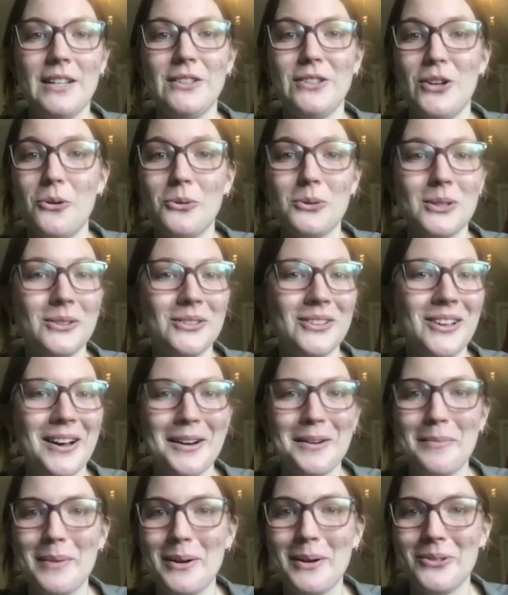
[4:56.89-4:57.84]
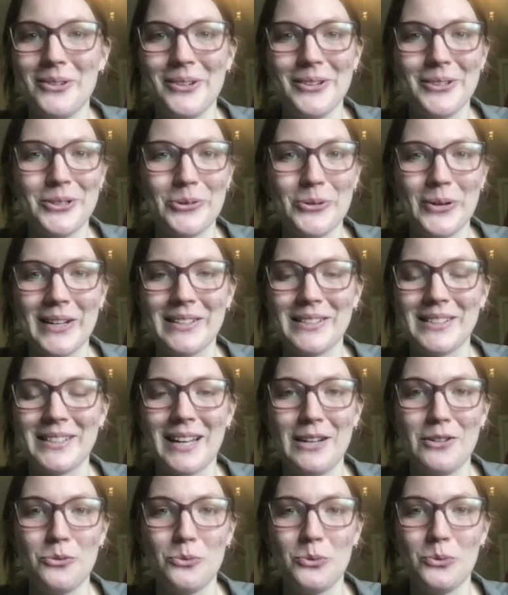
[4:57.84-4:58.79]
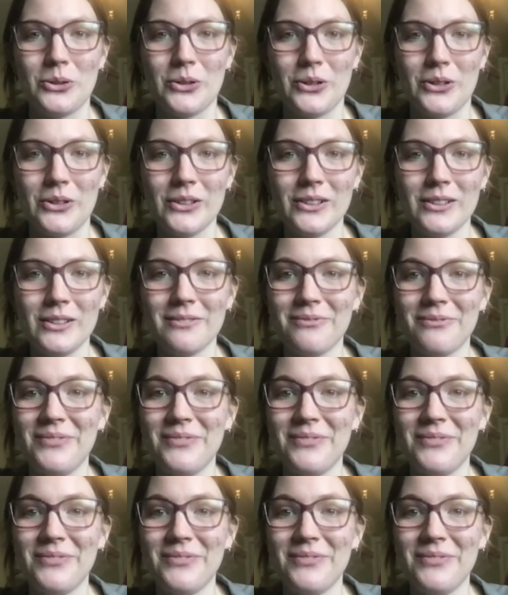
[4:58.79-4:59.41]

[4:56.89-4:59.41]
knows a lot about nurturing a schedule girl.